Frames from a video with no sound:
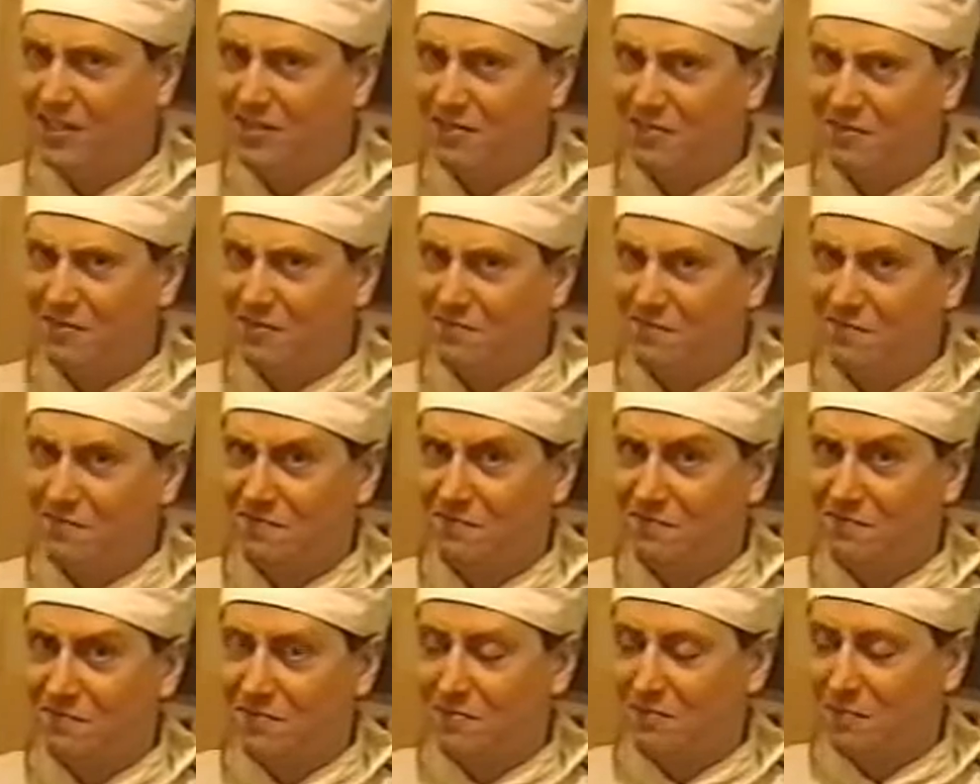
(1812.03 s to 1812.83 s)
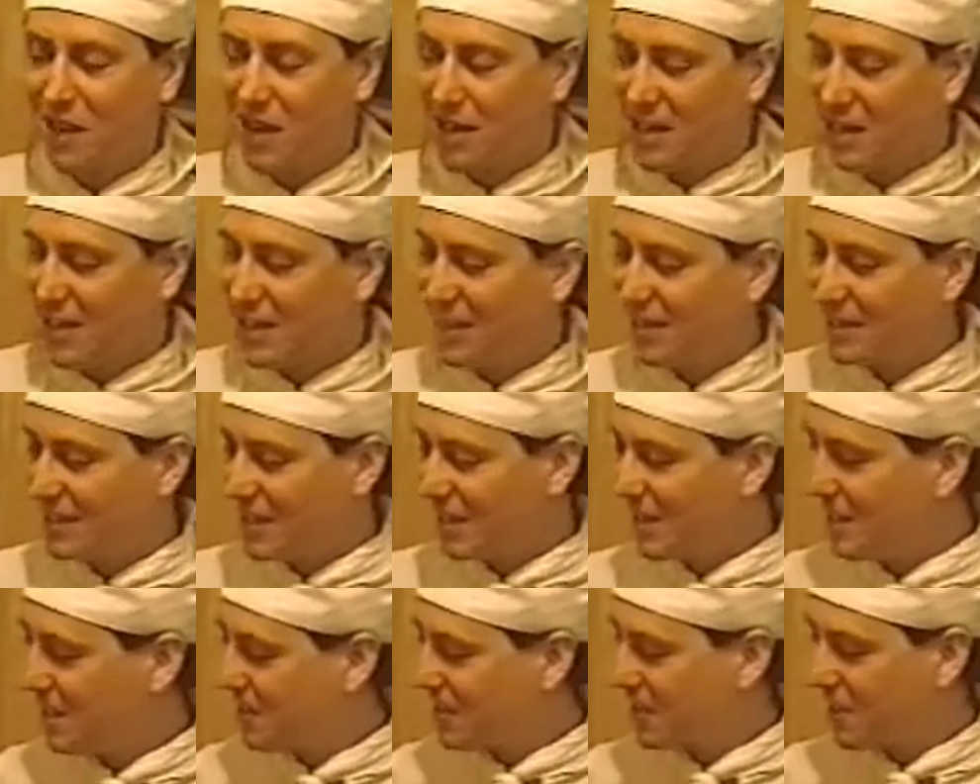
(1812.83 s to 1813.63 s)
Pancake-based
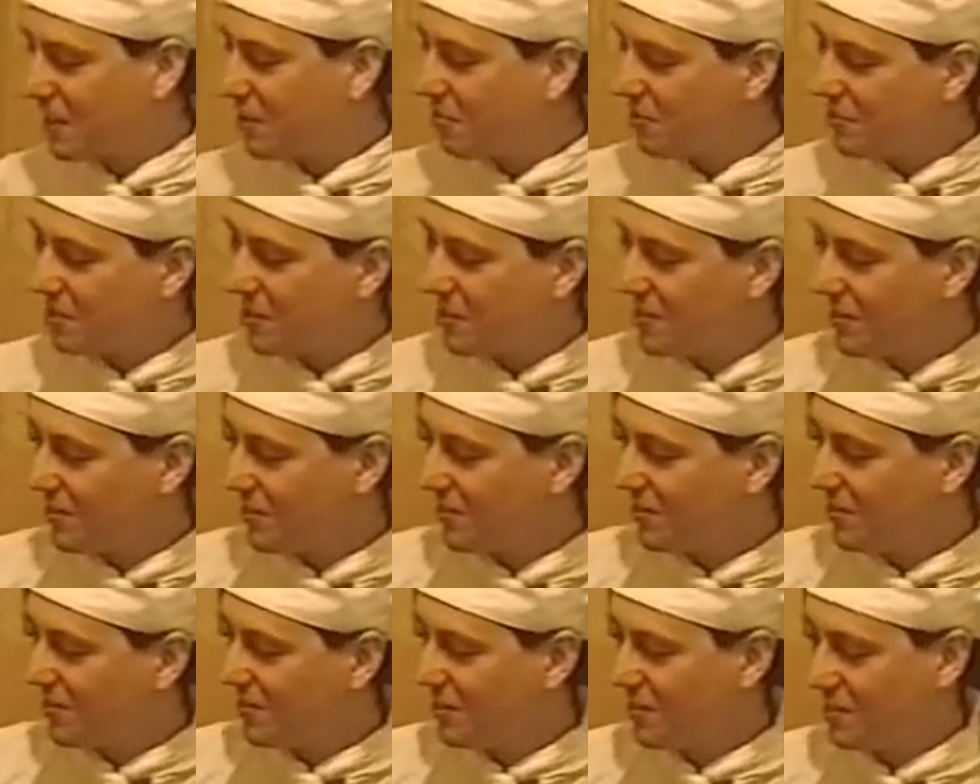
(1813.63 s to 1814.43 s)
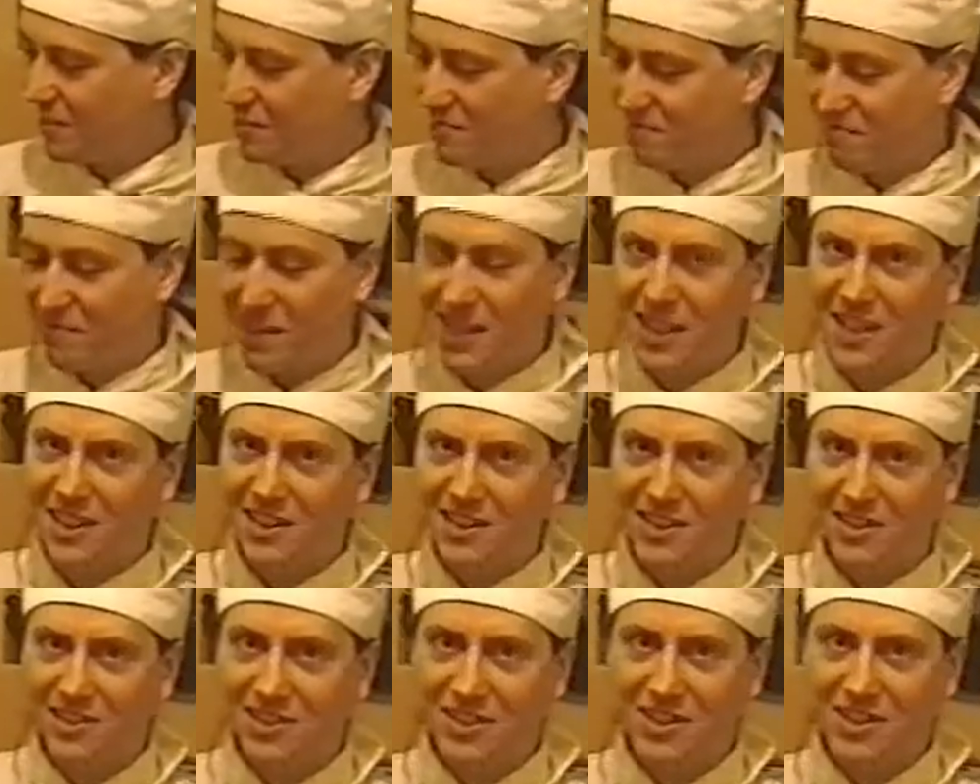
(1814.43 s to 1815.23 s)
celebration. Make it look good,
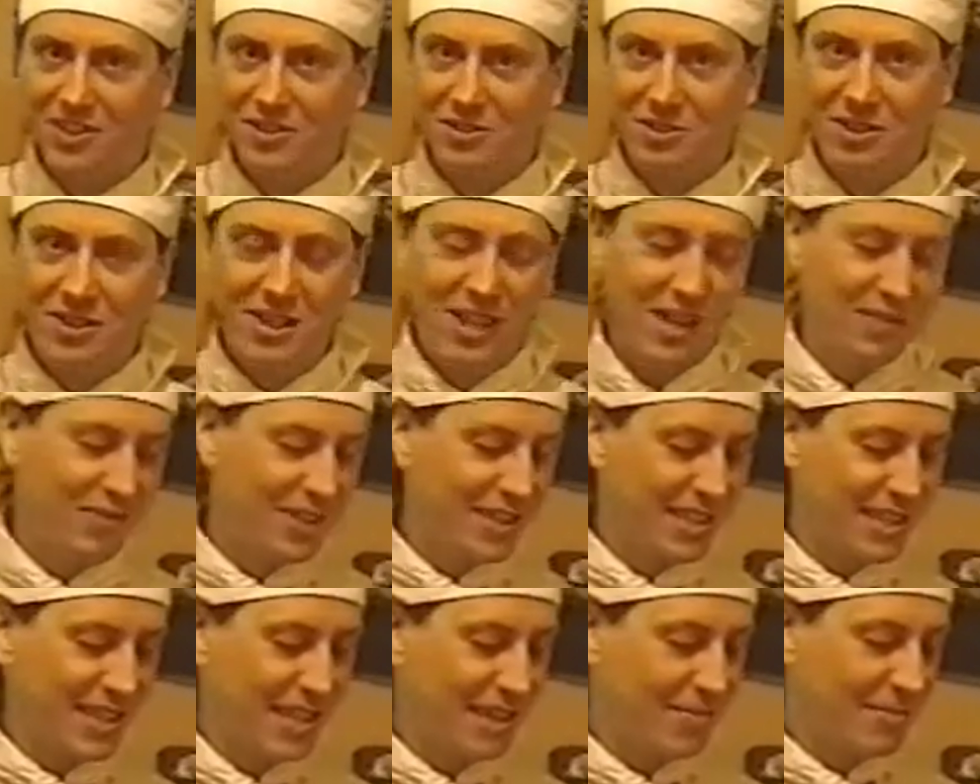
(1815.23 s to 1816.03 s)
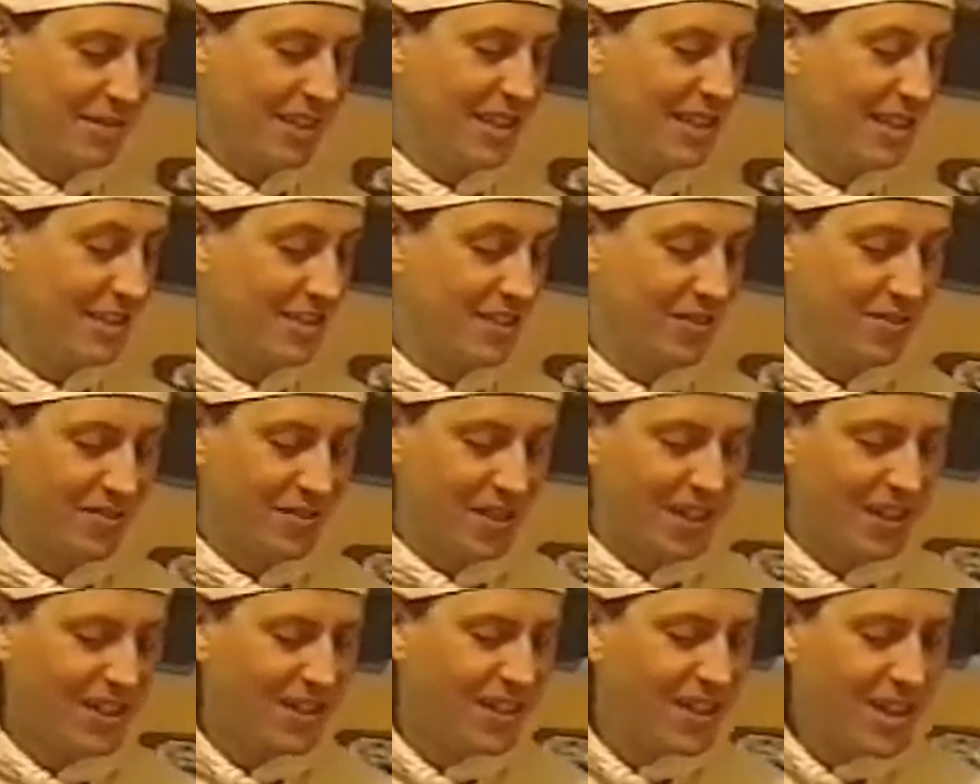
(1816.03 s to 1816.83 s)
have a celebration of
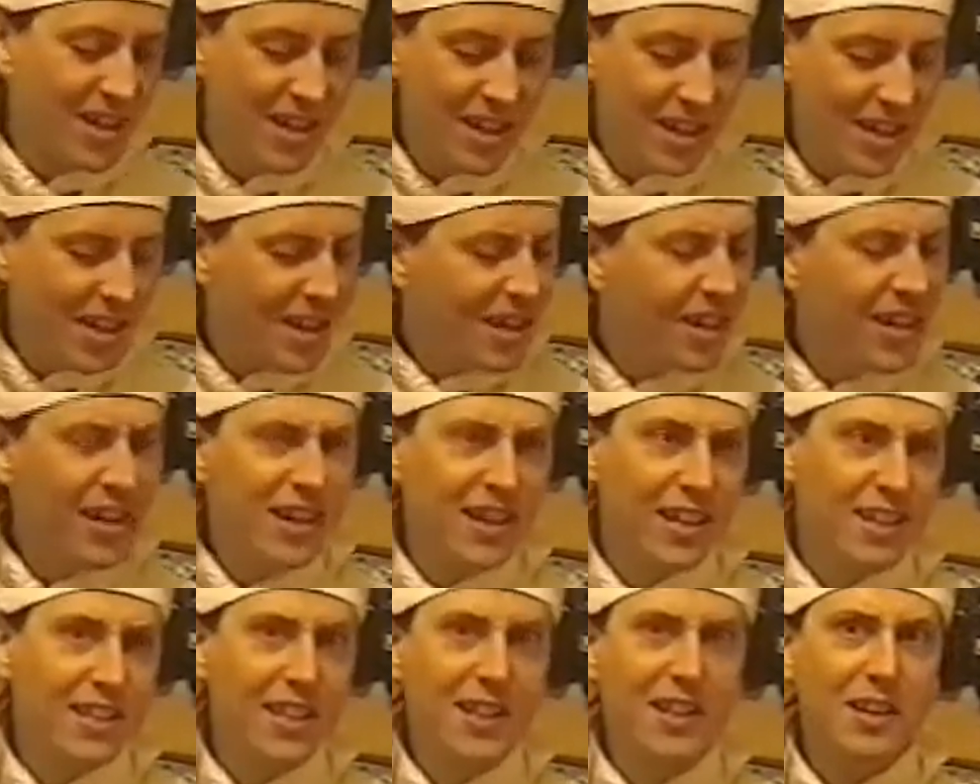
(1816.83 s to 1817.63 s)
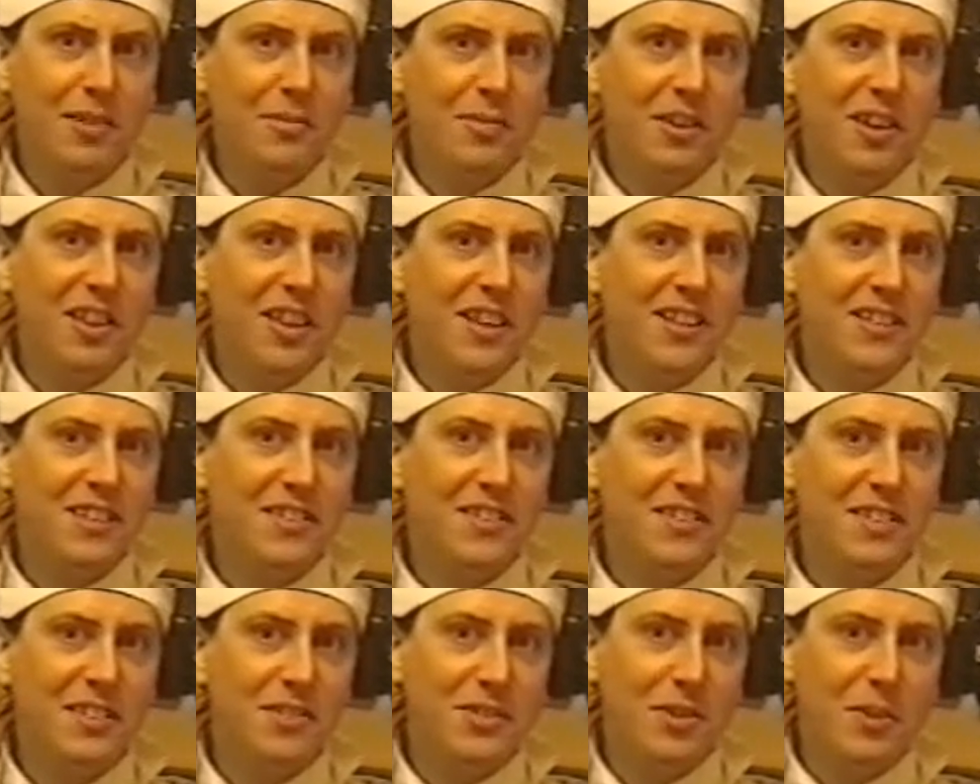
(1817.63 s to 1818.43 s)
it. I don't know why they don't do it
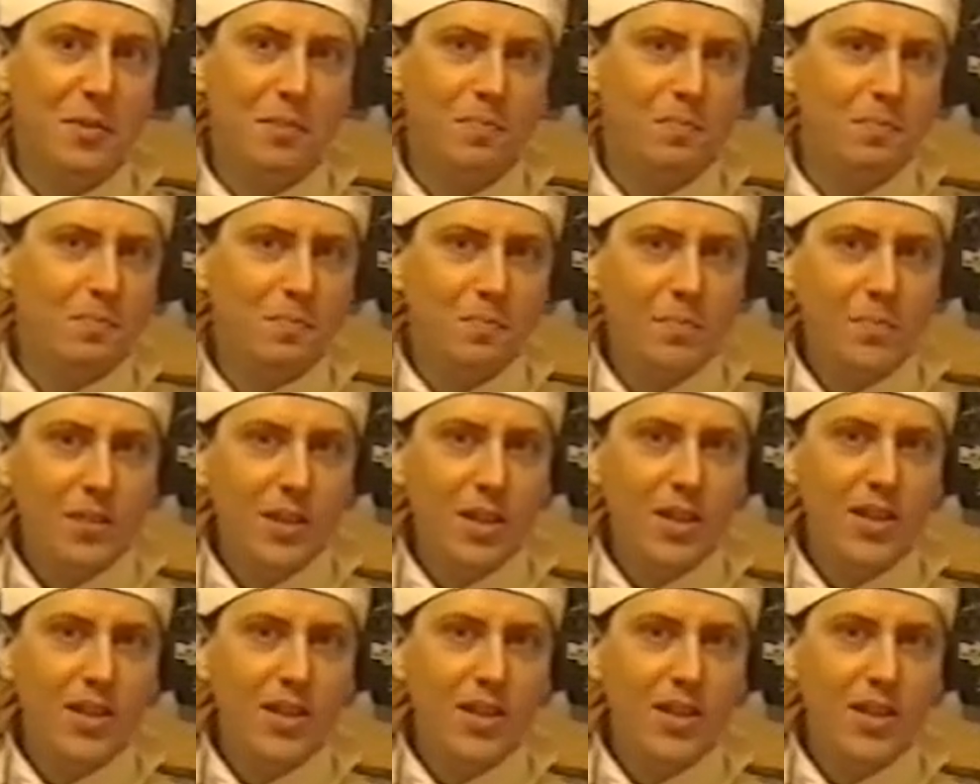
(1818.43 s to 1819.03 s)
on,